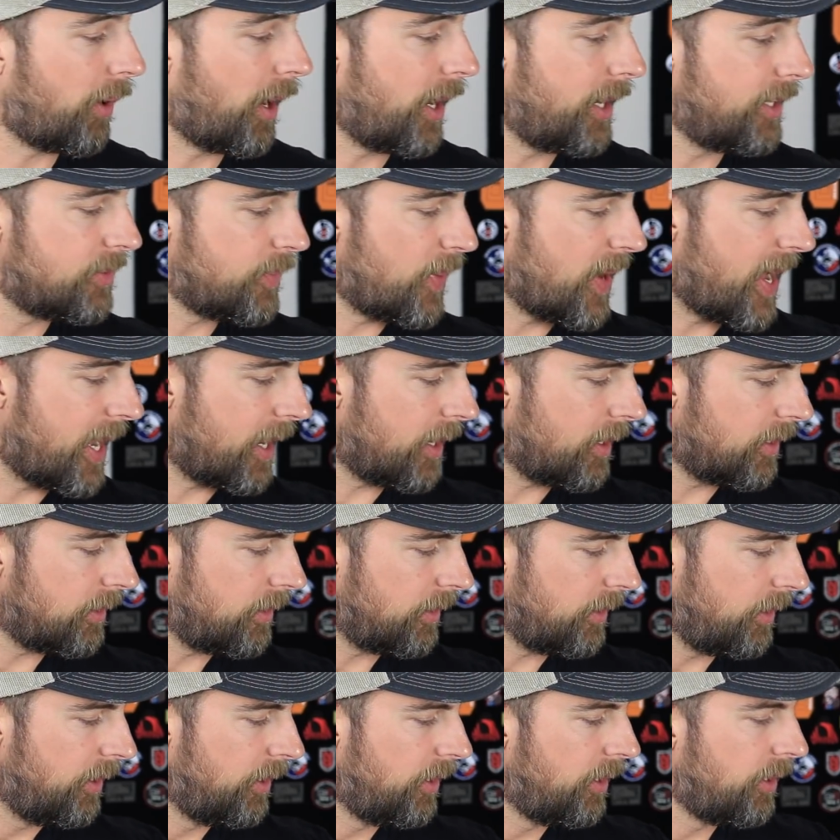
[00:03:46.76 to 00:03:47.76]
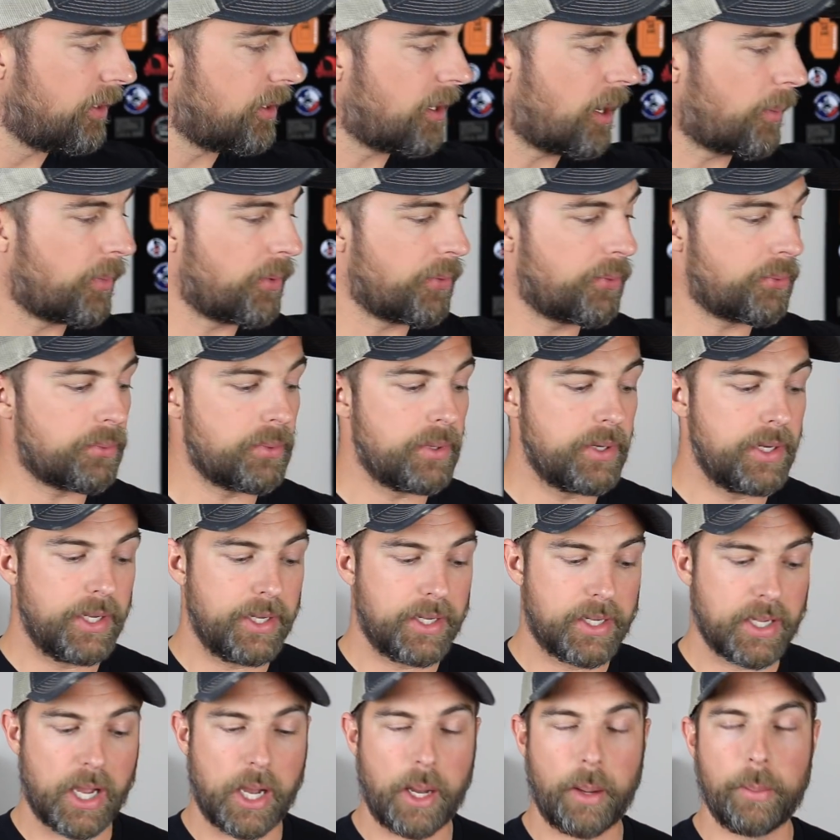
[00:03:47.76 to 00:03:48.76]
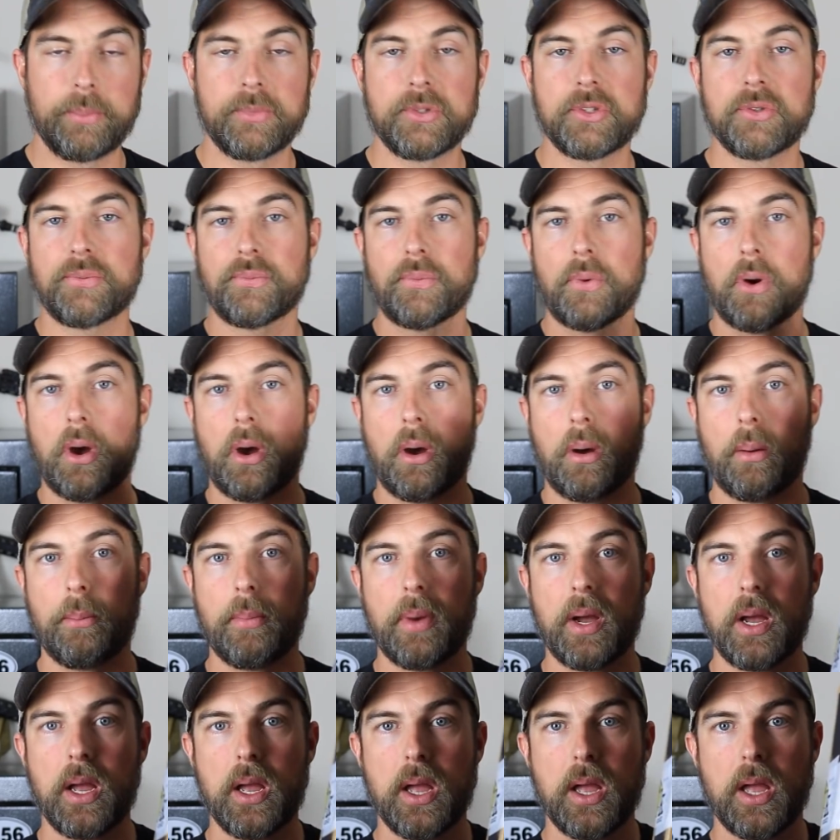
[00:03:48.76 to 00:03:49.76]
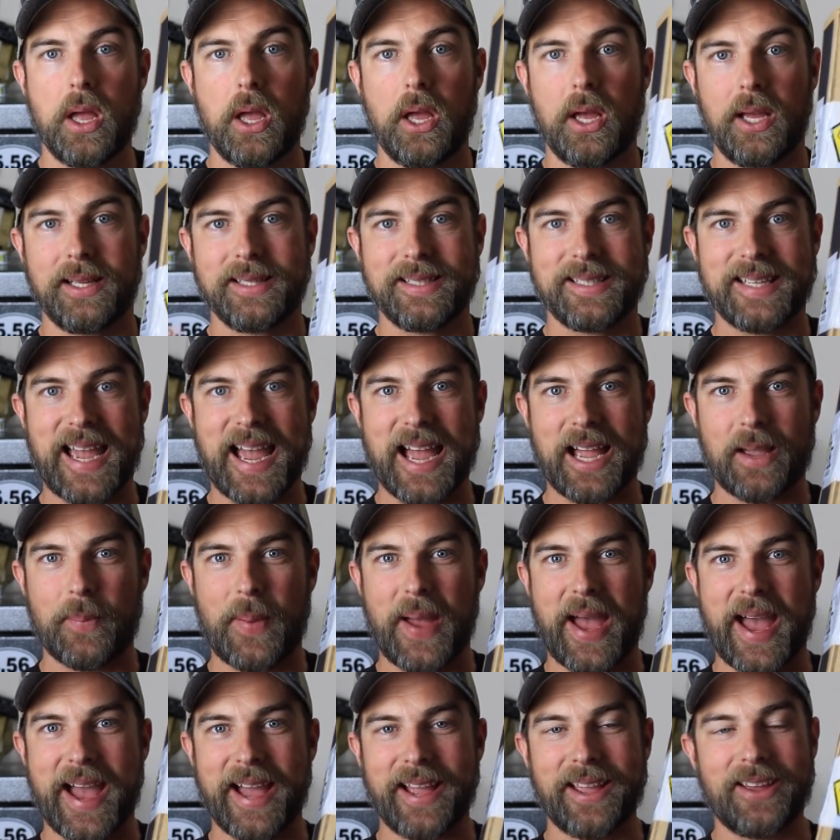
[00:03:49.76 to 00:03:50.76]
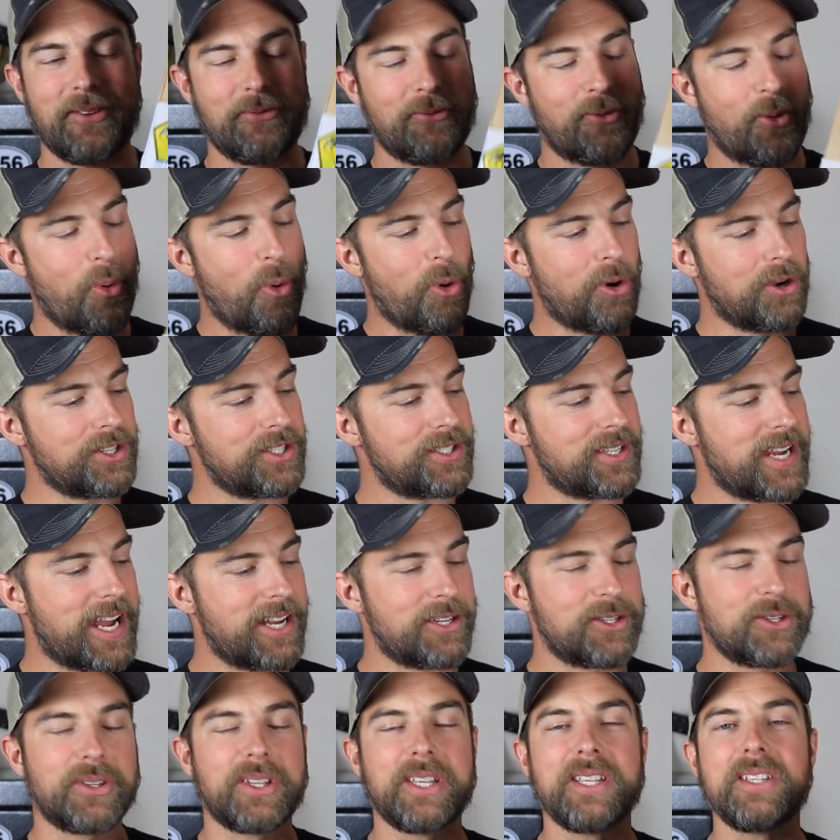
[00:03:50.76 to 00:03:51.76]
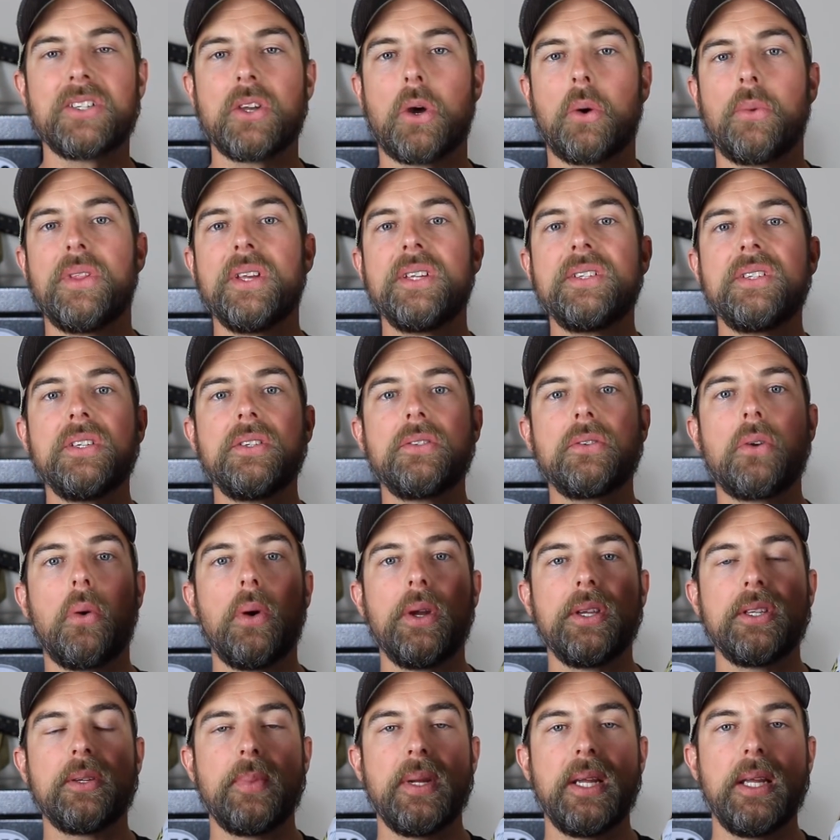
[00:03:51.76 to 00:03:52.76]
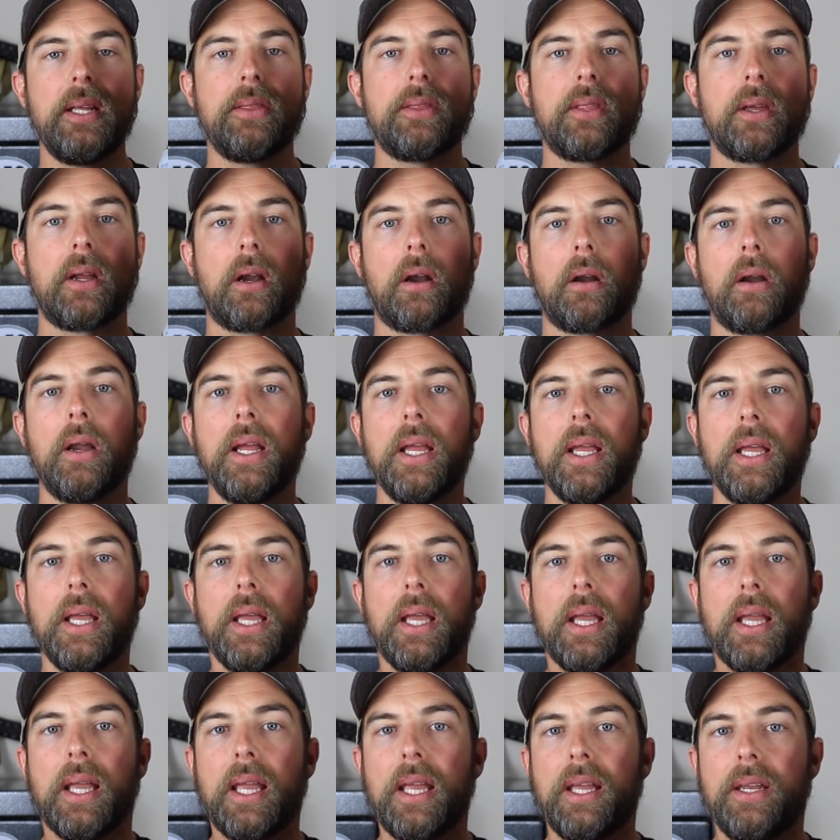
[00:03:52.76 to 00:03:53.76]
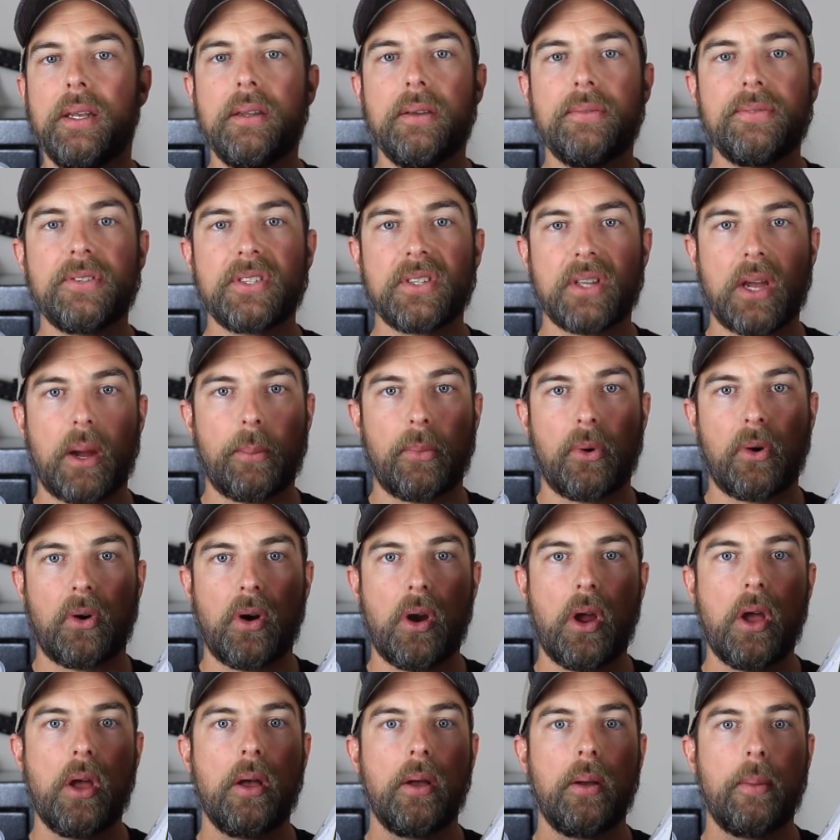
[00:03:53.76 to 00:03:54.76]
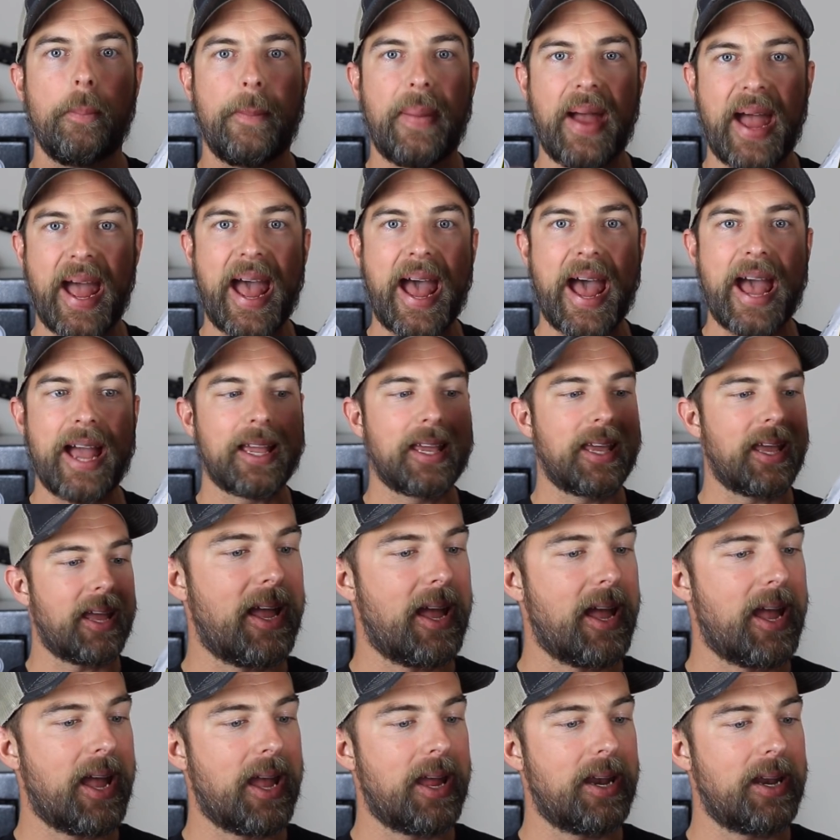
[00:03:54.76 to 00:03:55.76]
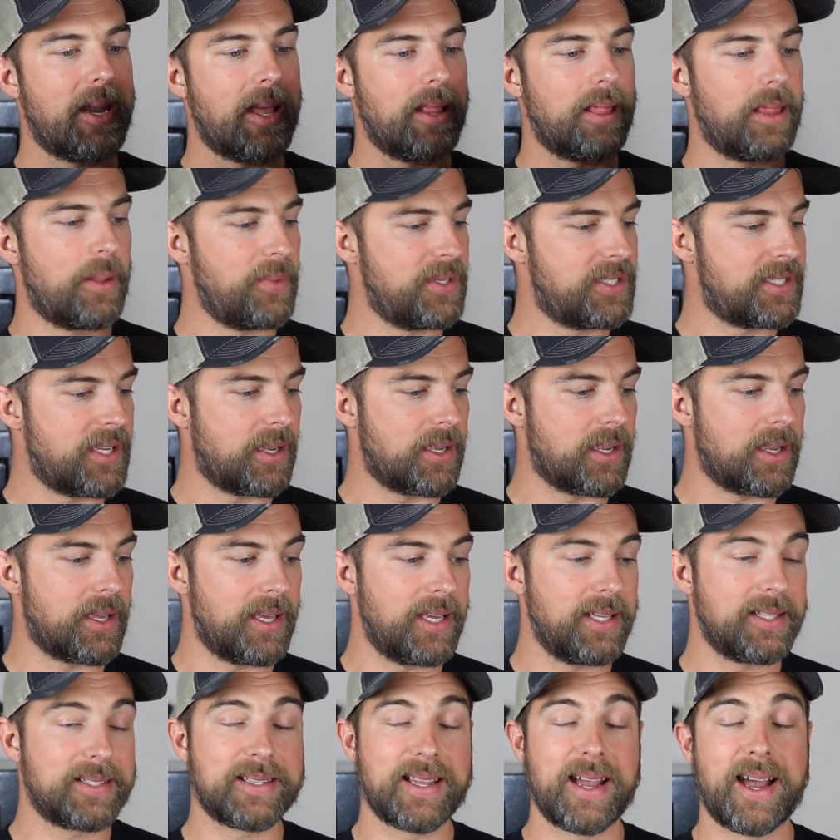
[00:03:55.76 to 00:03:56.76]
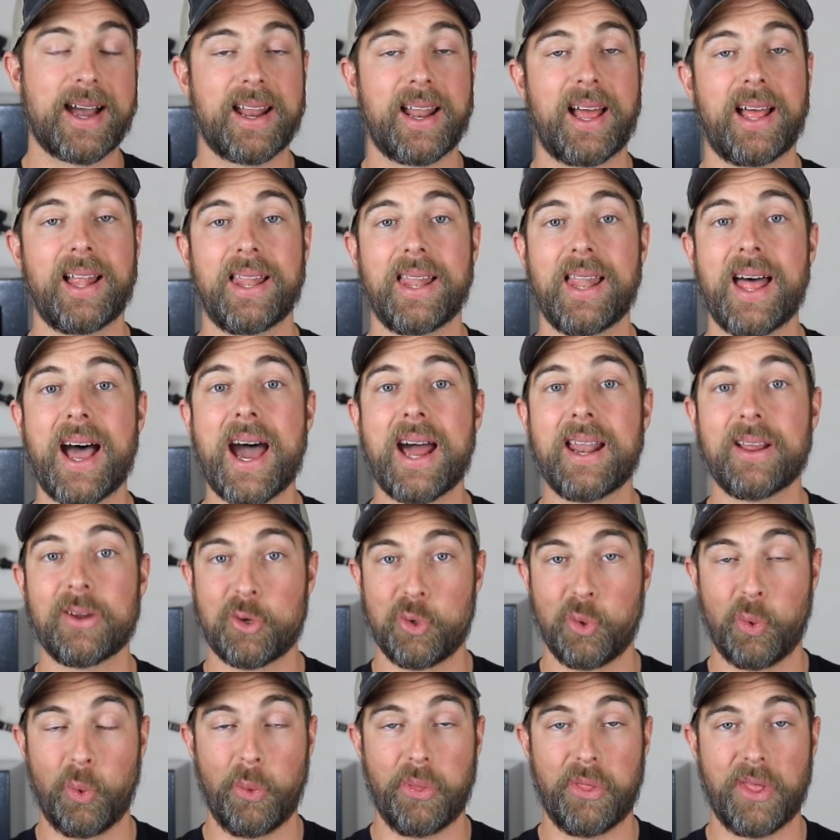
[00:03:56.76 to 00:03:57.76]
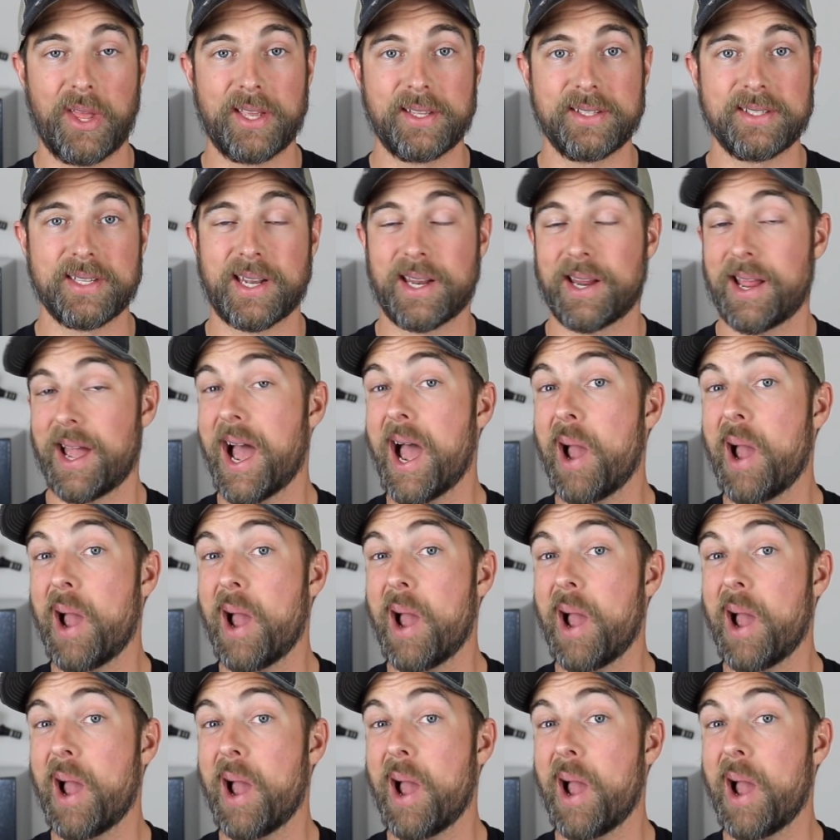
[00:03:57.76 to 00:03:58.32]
prize pack number three comes from TacPack, of course, naturally. So this is going to be their end of summer pack, and let me tell you, it's got a lot of cool things in it.